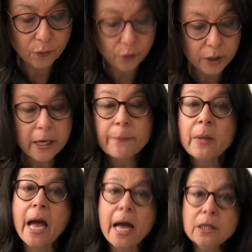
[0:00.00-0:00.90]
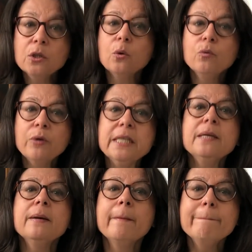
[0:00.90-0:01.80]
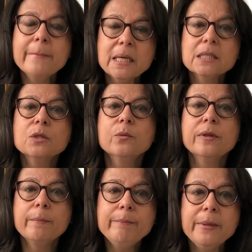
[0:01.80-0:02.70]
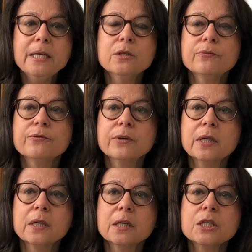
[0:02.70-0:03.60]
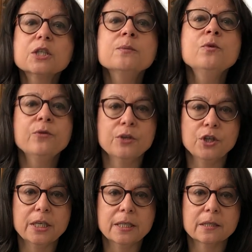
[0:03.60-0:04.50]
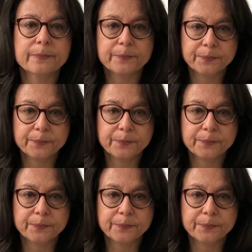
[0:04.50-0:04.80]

tvorog, and already mixed with a bit of smoothie cheese.